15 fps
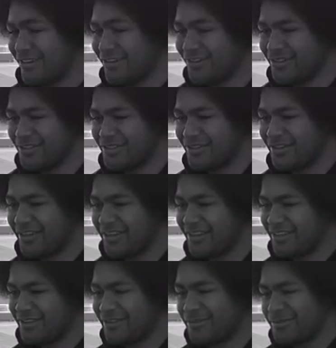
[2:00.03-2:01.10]
Oh, it's great,
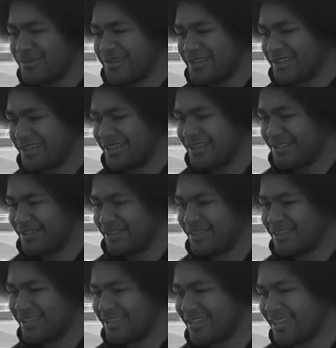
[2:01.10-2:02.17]
you know, but
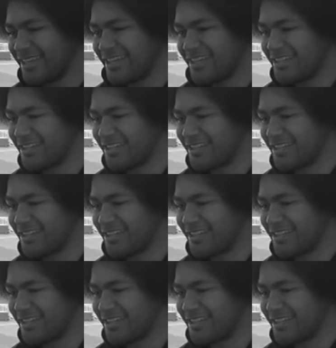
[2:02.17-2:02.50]
it kind